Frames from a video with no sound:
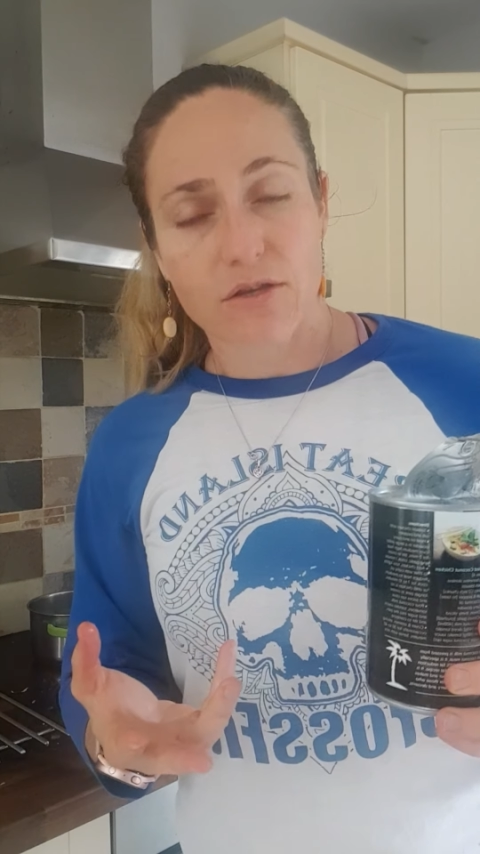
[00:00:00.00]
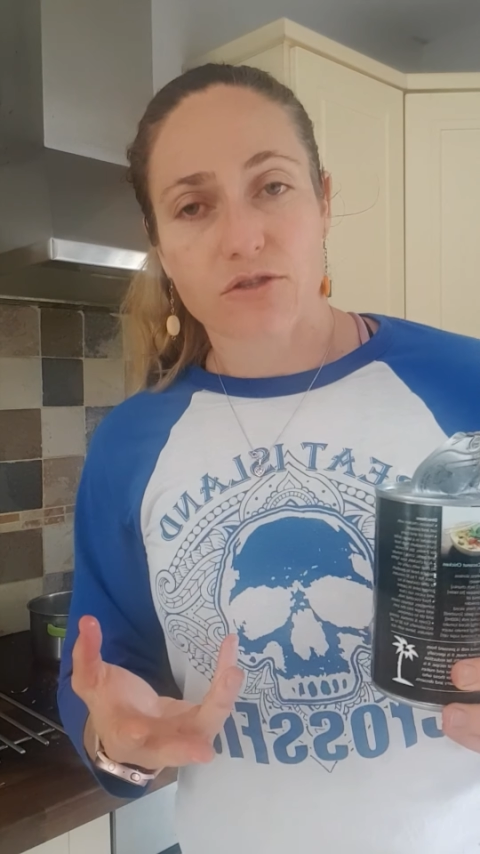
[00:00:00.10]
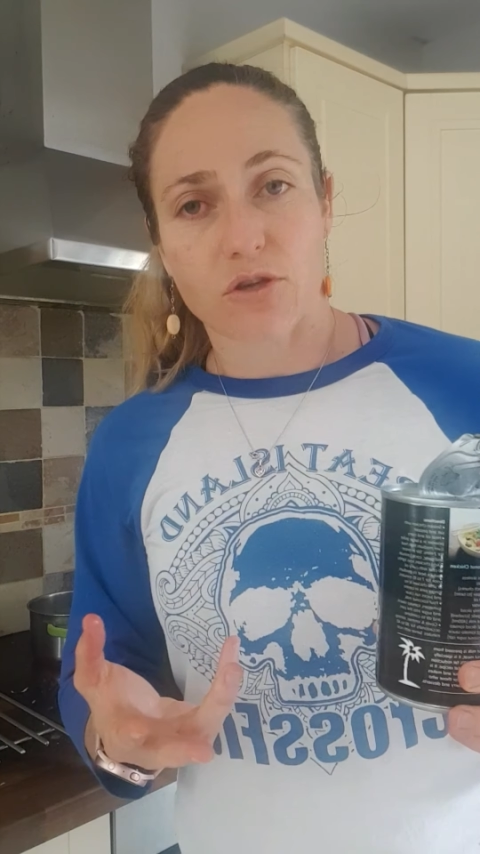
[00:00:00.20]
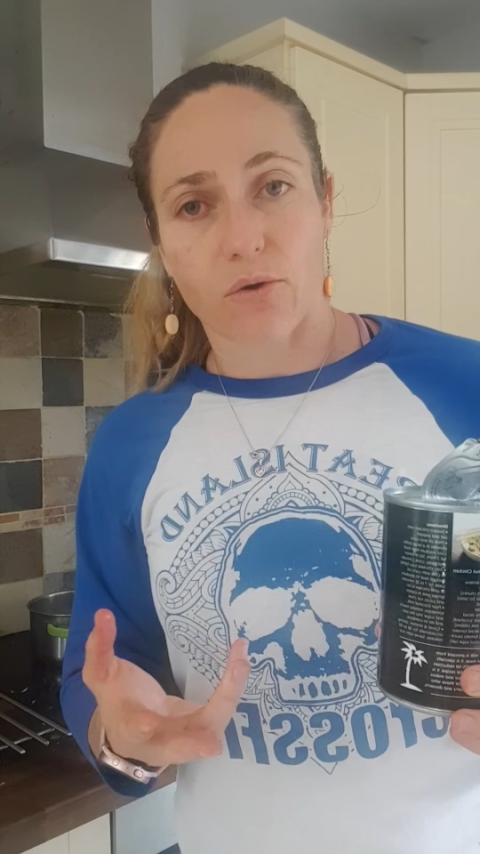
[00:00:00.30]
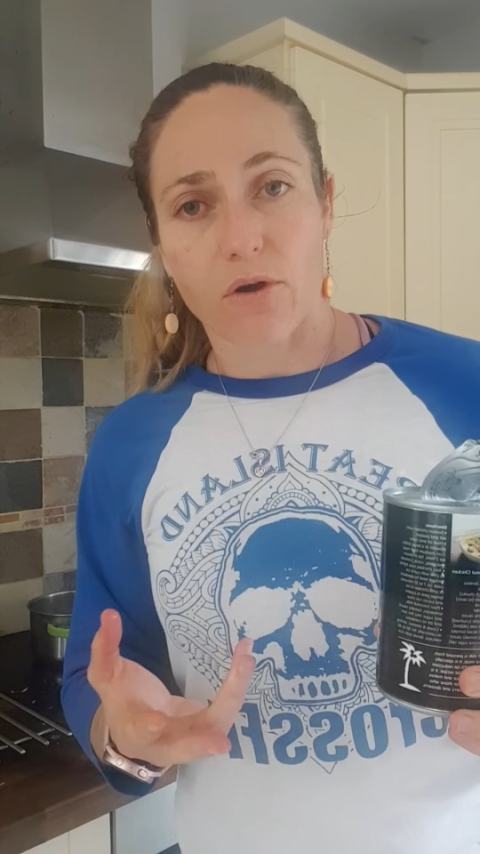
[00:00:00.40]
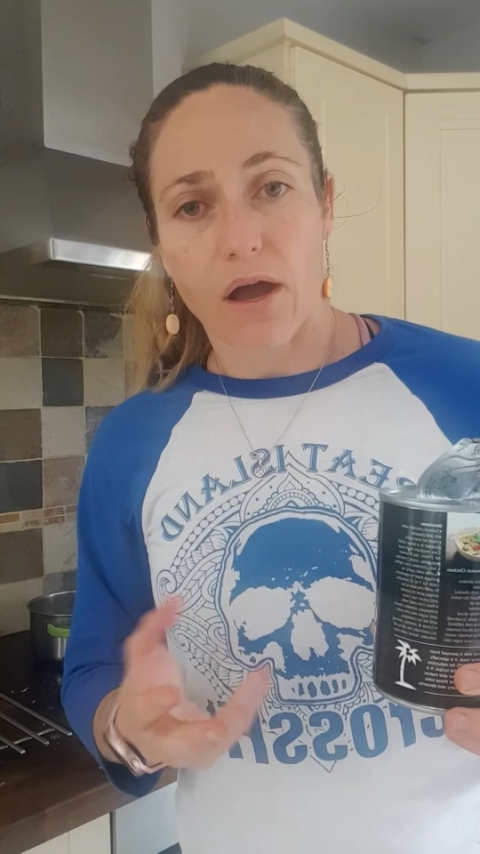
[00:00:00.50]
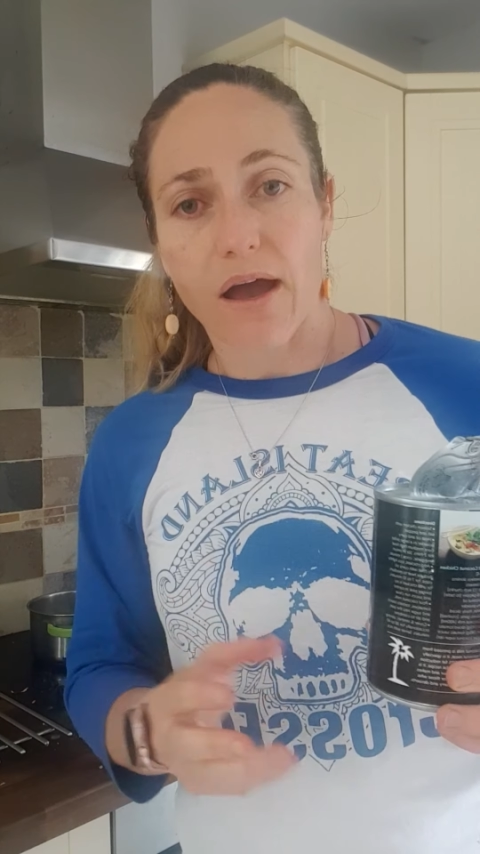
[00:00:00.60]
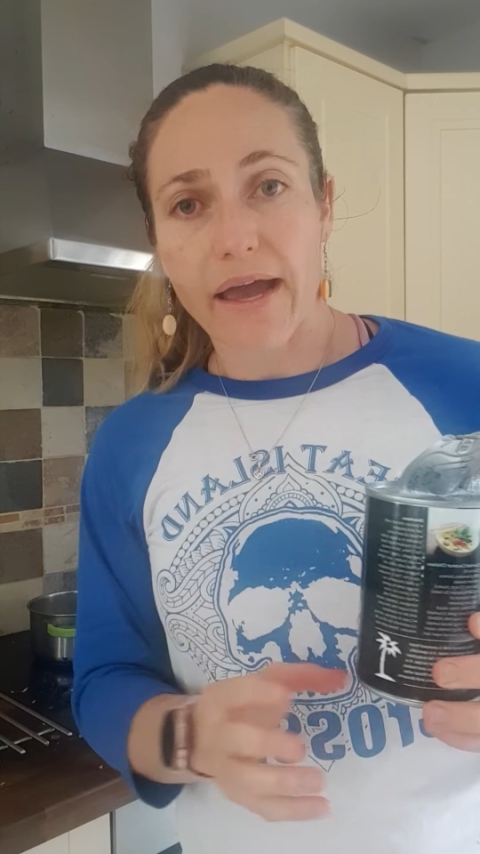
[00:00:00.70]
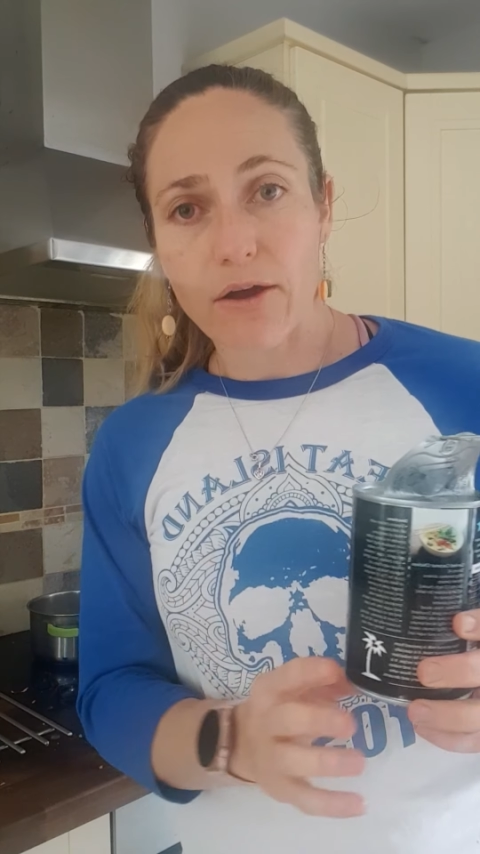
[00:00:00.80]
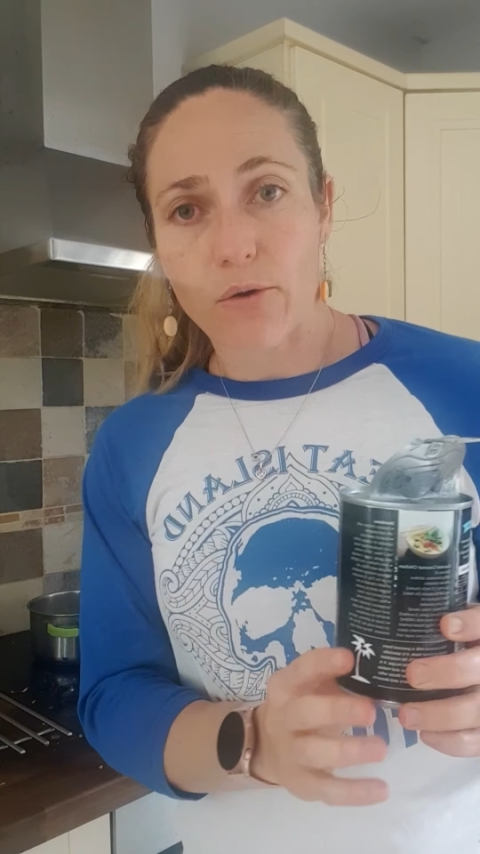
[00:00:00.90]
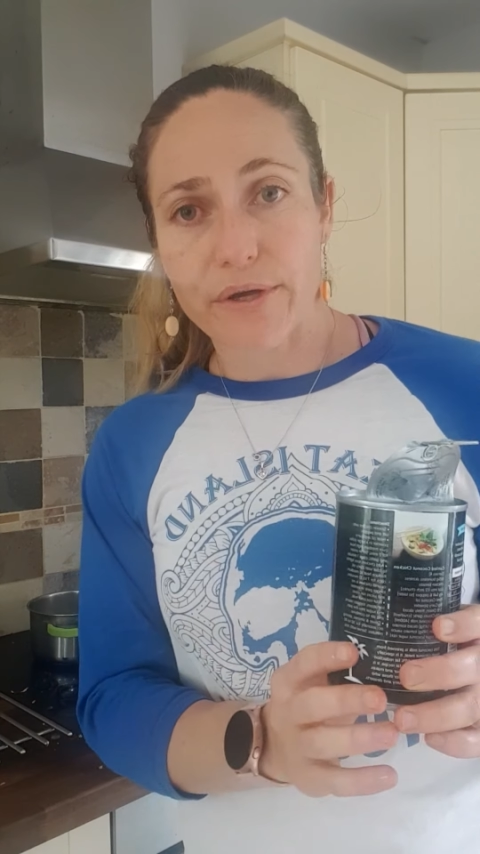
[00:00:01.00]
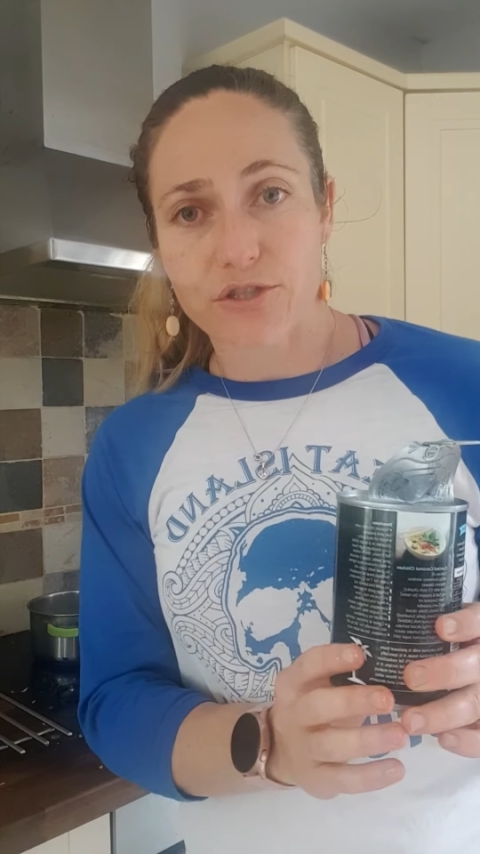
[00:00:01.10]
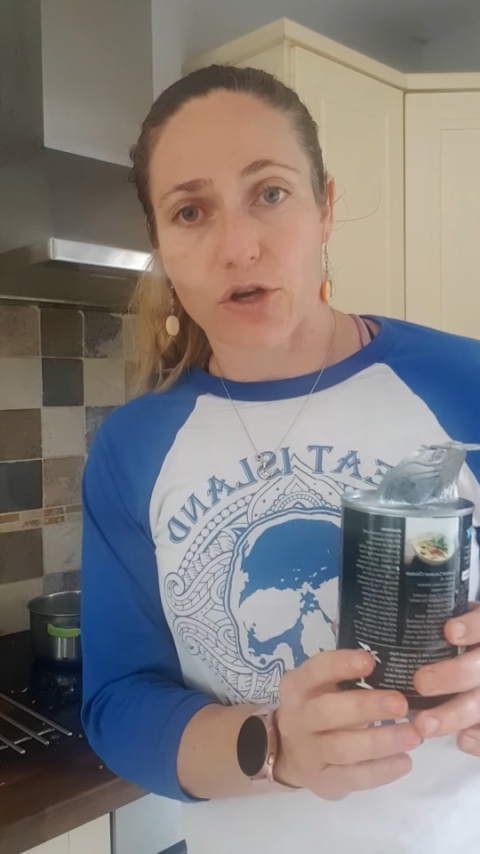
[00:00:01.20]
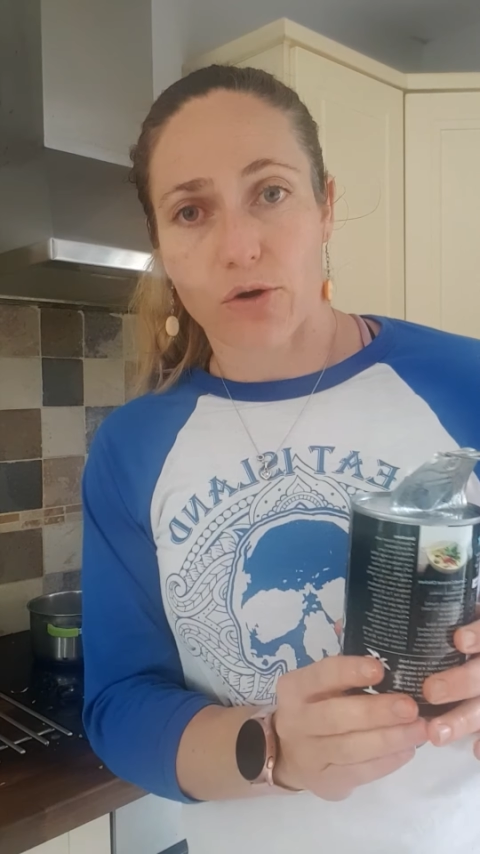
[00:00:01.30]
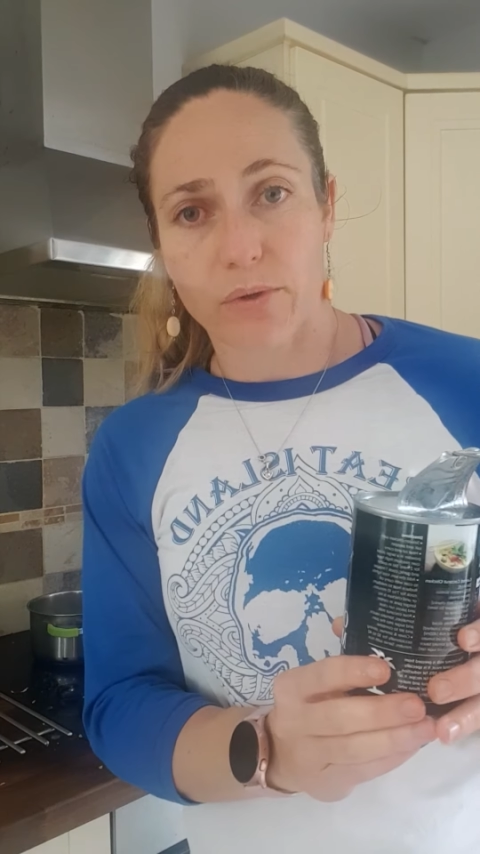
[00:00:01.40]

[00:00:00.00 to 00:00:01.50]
So I always go